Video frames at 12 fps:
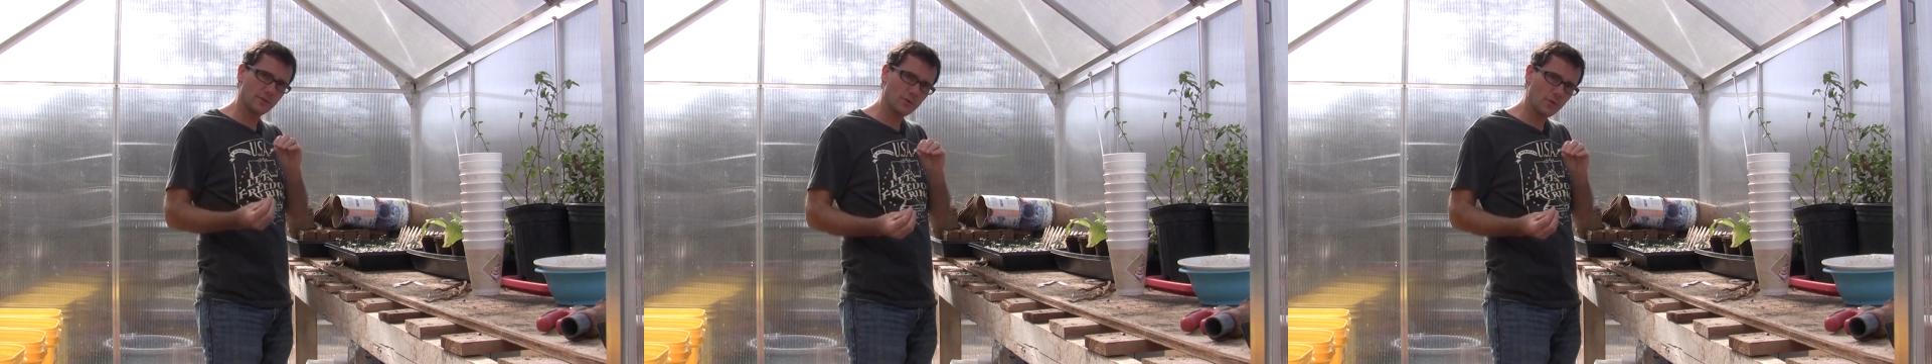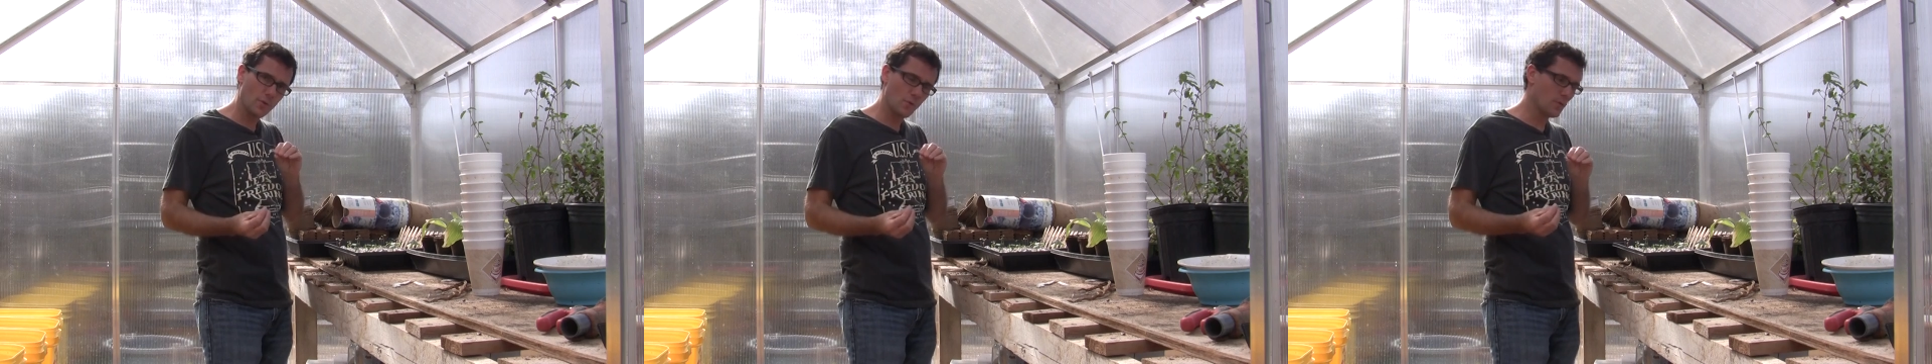are
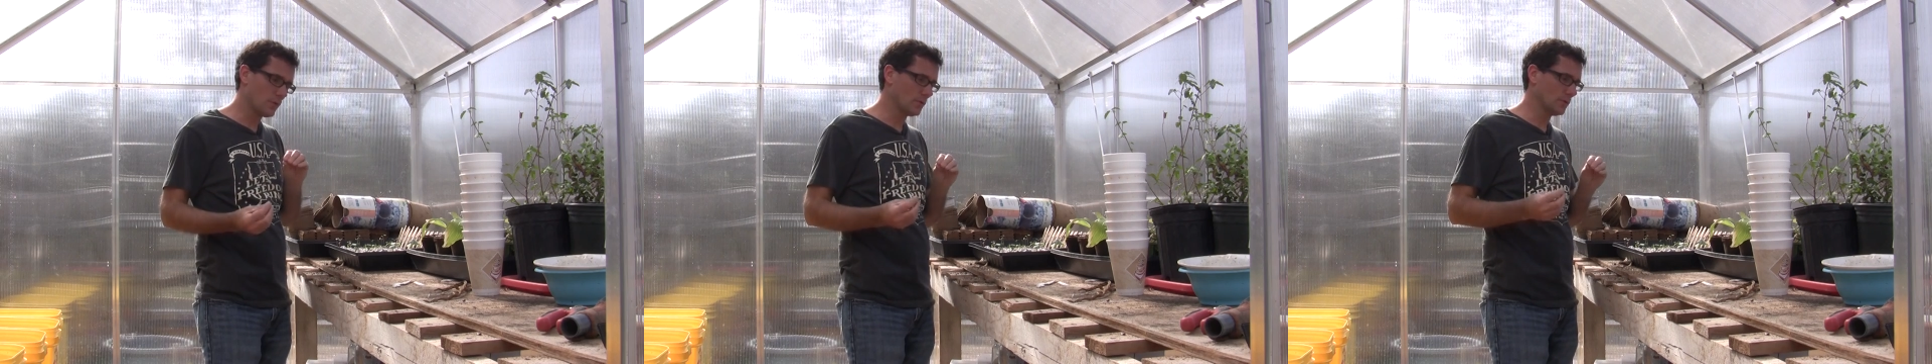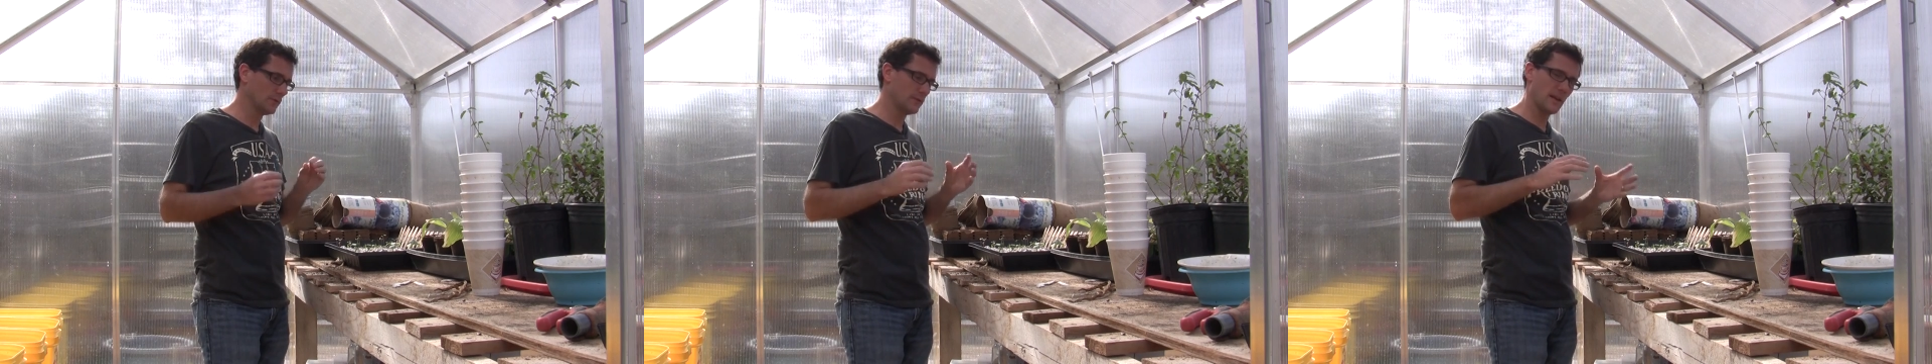
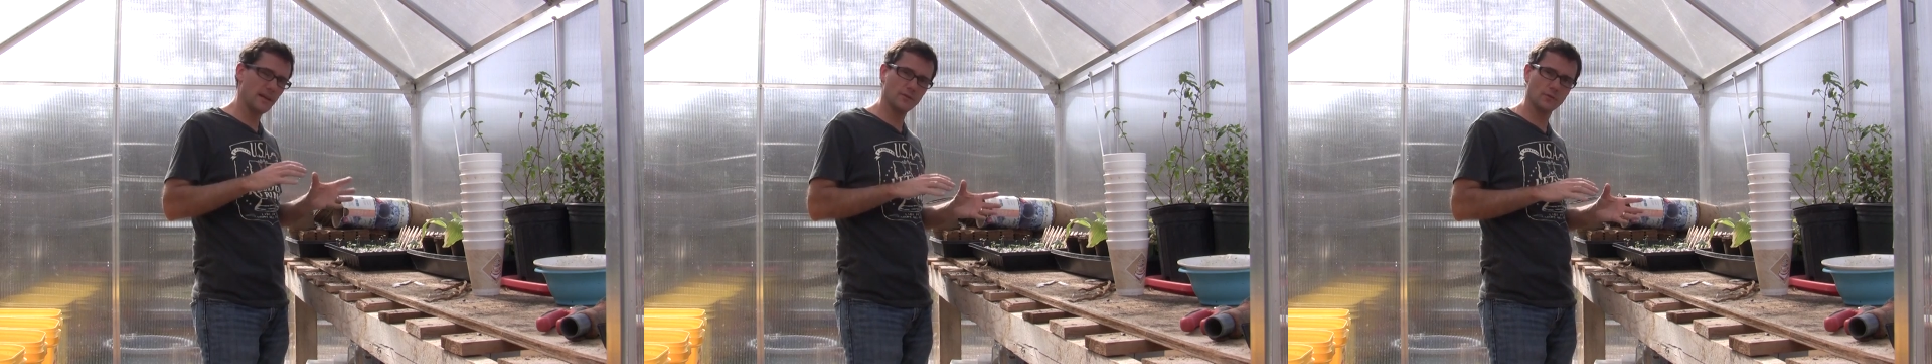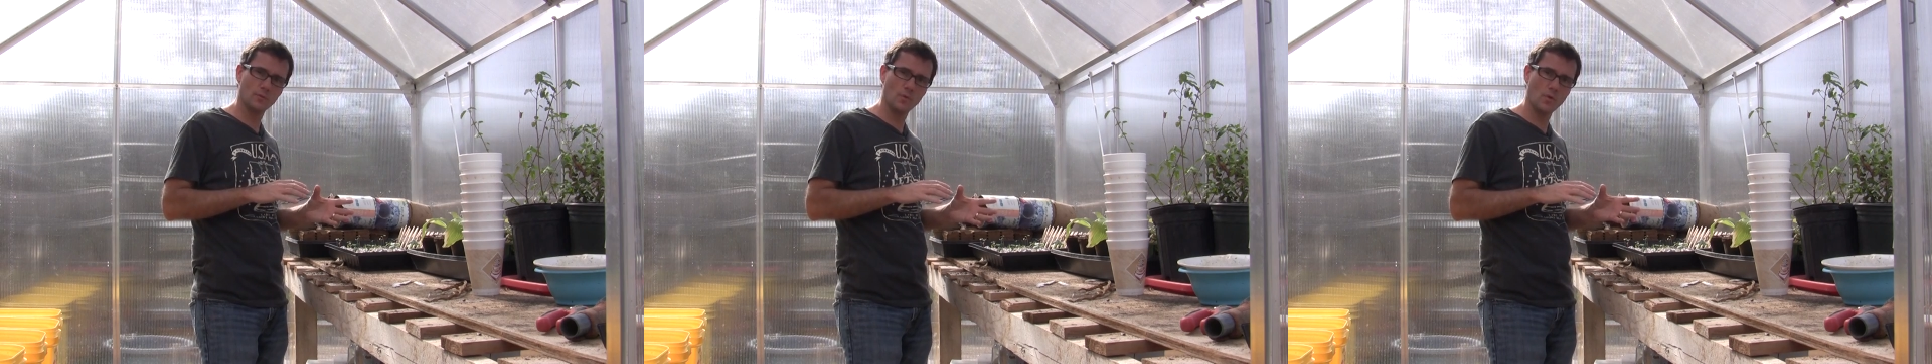cool,
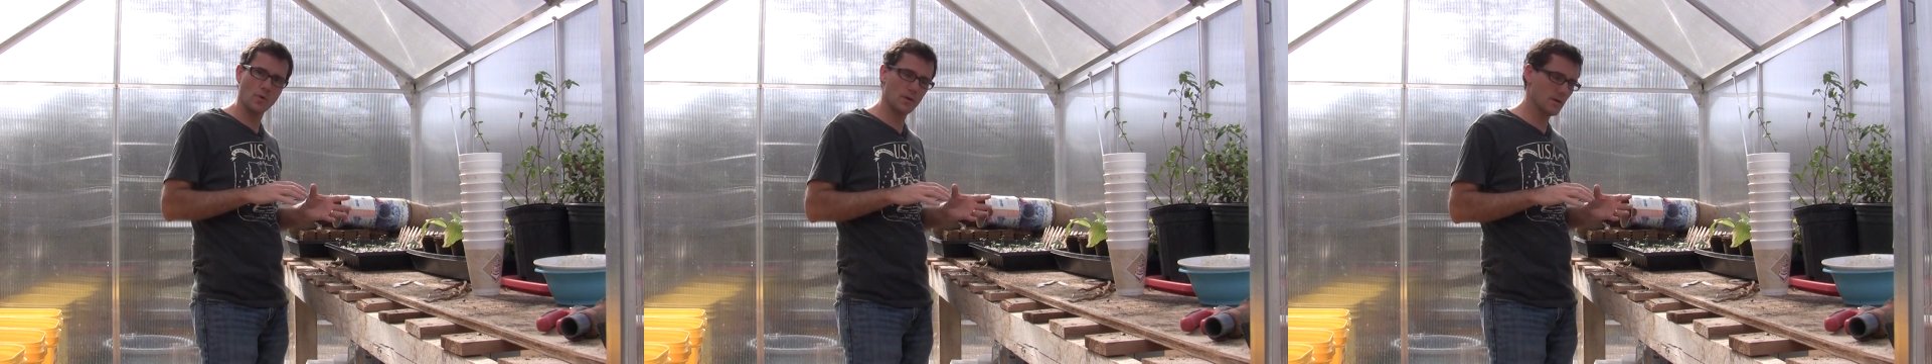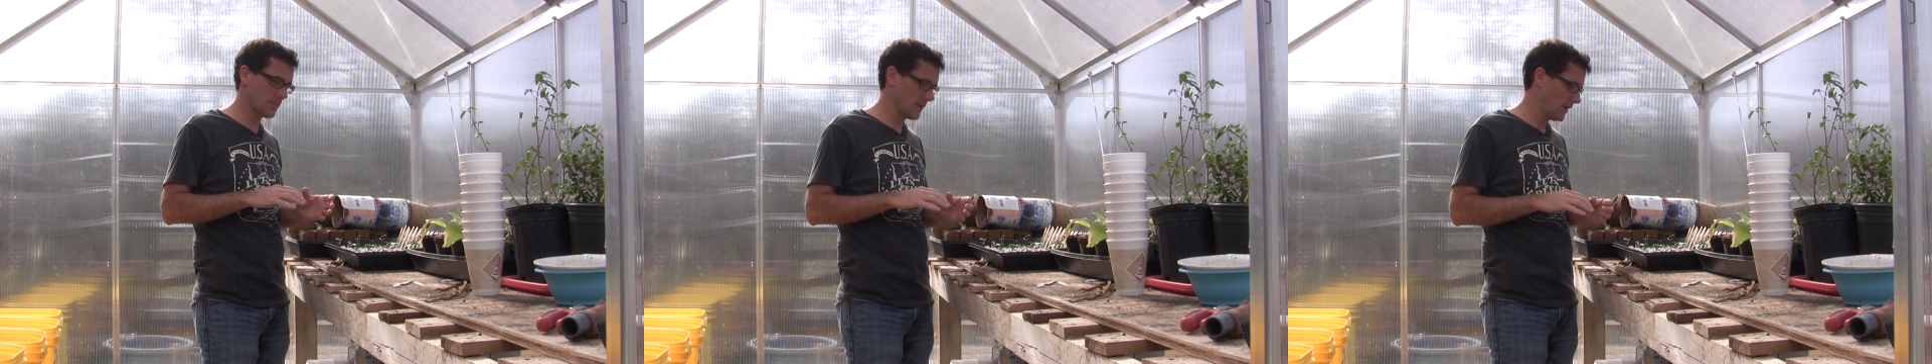days are
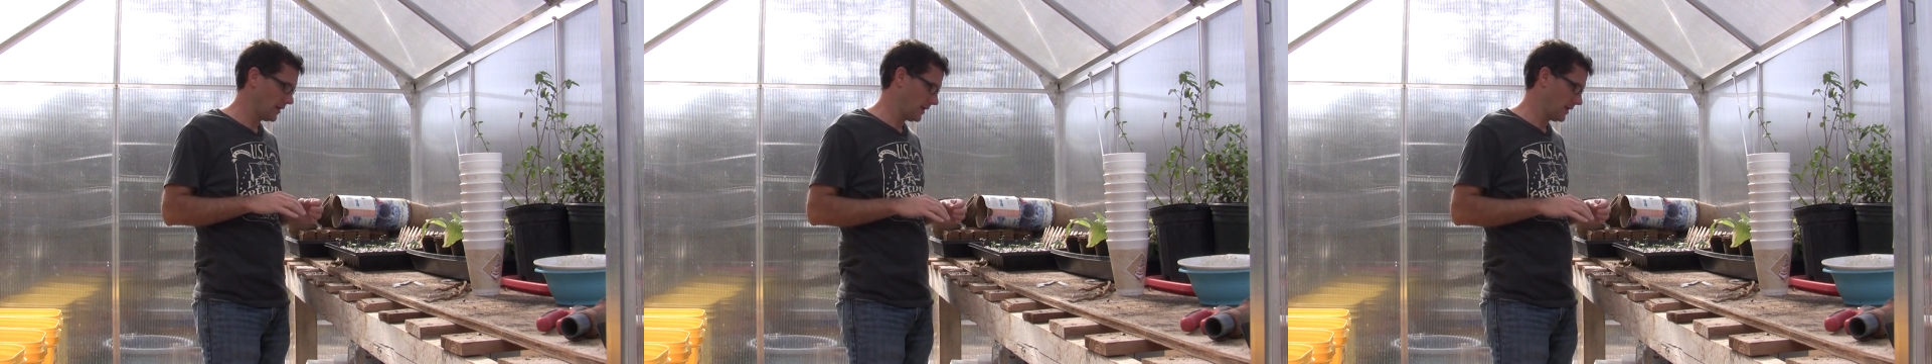warm.